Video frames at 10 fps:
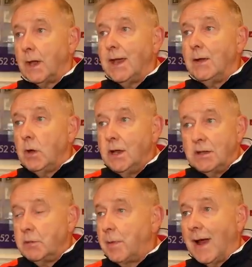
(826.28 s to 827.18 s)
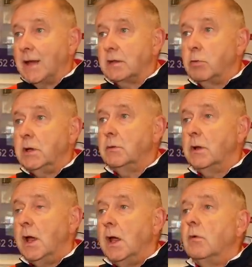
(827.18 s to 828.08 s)
it is a balance.
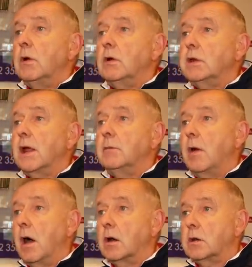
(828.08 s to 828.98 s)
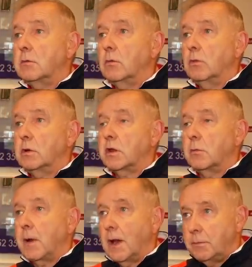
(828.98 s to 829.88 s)
When I say Mark wants to
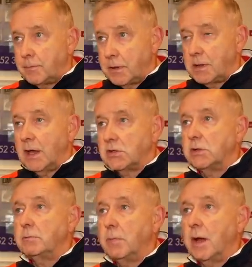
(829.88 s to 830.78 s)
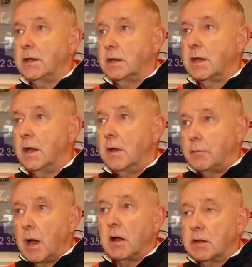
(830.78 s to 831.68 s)
play possession based
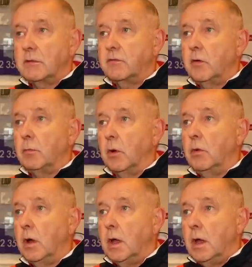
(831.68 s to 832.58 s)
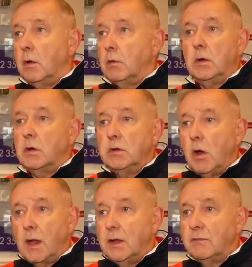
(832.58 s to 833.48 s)
passing football, we're not
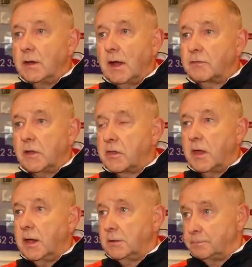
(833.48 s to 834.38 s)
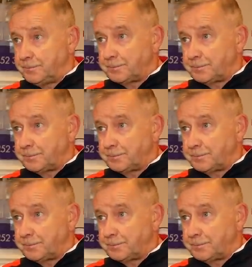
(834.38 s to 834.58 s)
naive enough to think